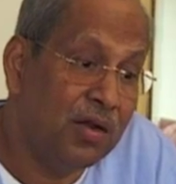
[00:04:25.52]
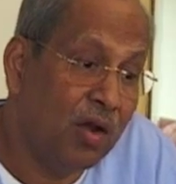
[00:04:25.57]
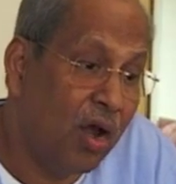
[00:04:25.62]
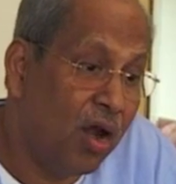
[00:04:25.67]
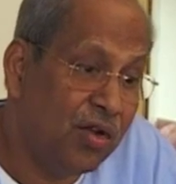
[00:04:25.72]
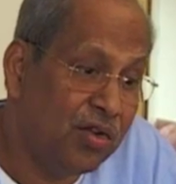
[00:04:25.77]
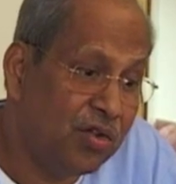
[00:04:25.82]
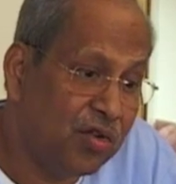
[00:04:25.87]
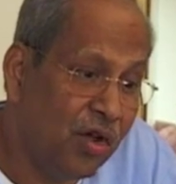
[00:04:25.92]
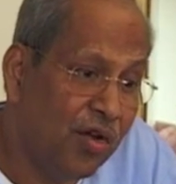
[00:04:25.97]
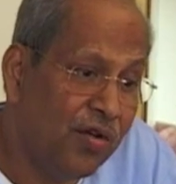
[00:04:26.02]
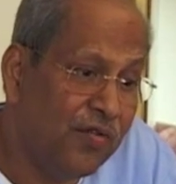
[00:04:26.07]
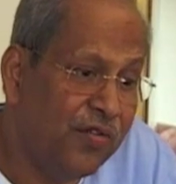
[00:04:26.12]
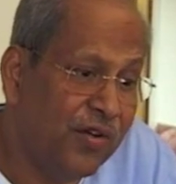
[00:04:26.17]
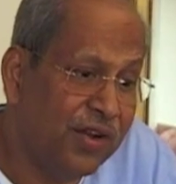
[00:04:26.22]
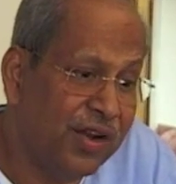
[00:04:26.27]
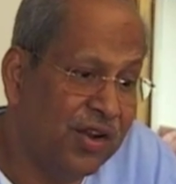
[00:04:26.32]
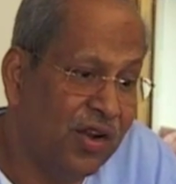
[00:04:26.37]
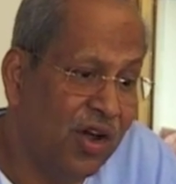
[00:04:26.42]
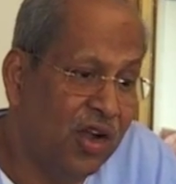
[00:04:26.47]
But not
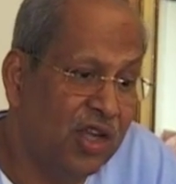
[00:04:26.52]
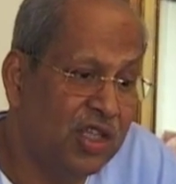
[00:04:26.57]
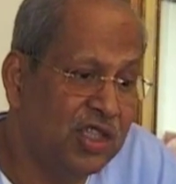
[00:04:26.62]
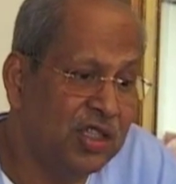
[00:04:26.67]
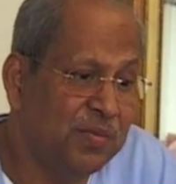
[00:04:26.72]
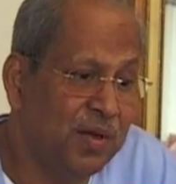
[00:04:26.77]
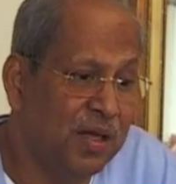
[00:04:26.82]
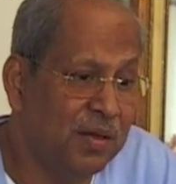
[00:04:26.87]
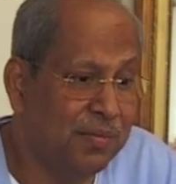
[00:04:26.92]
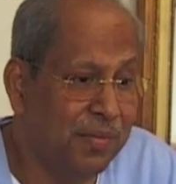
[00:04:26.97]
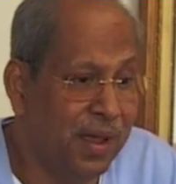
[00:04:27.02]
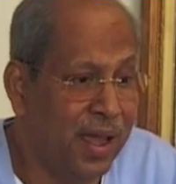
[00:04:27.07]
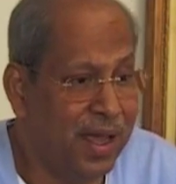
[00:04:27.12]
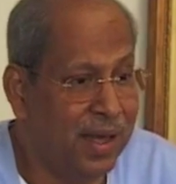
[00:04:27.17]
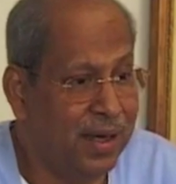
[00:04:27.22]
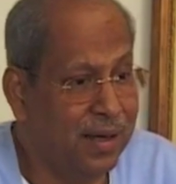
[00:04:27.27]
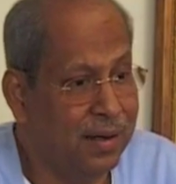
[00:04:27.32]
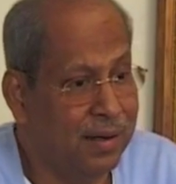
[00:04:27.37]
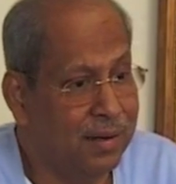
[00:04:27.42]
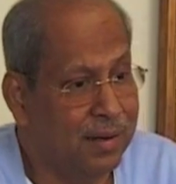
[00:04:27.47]
so for a knowledgeable
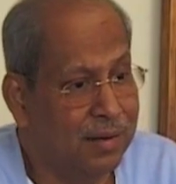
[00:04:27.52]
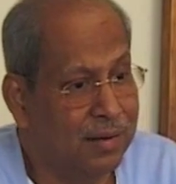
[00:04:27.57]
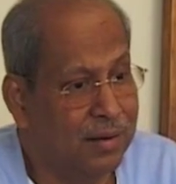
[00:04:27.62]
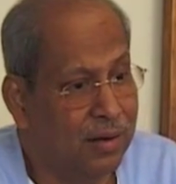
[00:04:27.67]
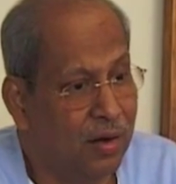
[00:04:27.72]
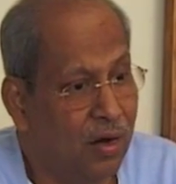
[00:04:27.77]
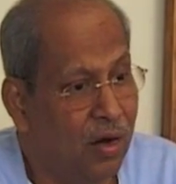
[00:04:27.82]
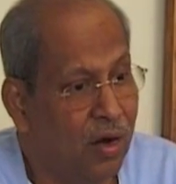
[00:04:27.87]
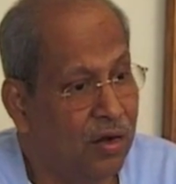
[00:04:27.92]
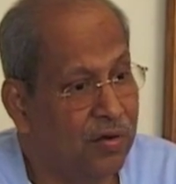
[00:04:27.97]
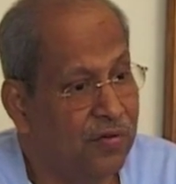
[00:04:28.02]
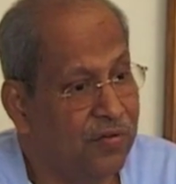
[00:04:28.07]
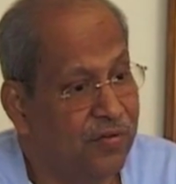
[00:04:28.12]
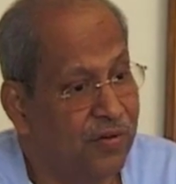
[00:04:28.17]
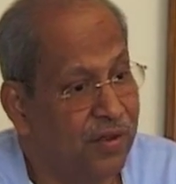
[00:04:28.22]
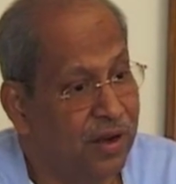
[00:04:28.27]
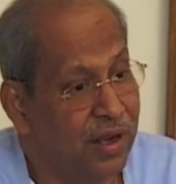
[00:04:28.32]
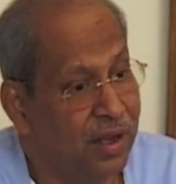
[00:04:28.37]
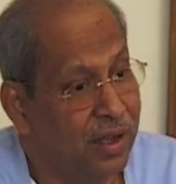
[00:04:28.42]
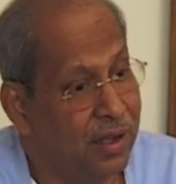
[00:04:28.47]
man
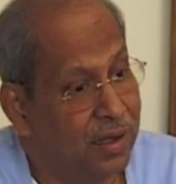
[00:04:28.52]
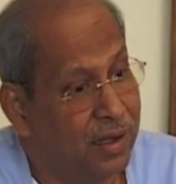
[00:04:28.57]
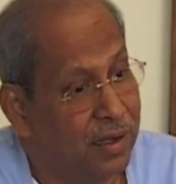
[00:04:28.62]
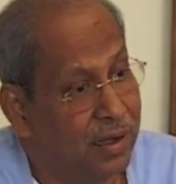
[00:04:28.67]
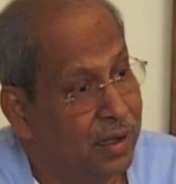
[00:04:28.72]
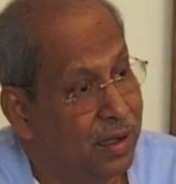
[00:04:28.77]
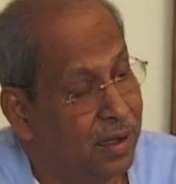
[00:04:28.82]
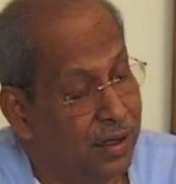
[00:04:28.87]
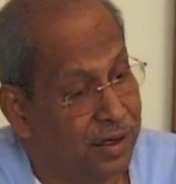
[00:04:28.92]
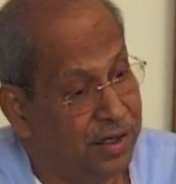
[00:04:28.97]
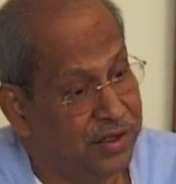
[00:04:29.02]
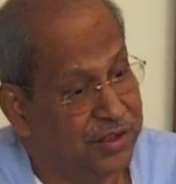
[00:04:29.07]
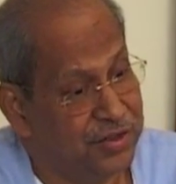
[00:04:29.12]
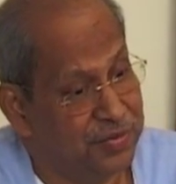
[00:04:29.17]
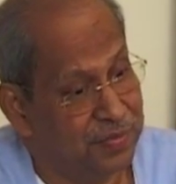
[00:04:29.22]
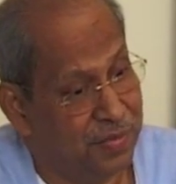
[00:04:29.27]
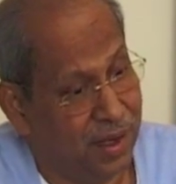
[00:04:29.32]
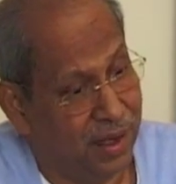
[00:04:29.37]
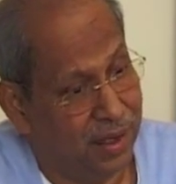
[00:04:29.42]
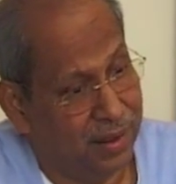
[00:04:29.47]
or for a
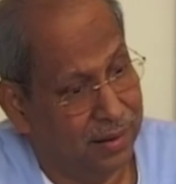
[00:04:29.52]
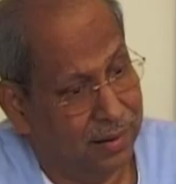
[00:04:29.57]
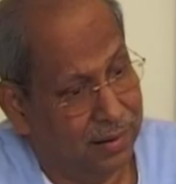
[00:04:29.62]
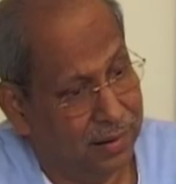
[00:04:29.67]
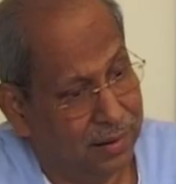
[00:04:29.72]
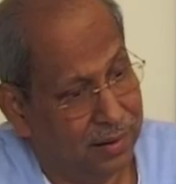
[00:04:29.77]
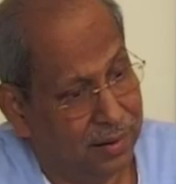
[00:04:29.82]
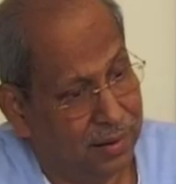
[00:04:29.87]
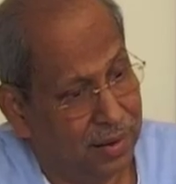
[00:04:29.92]
rich man.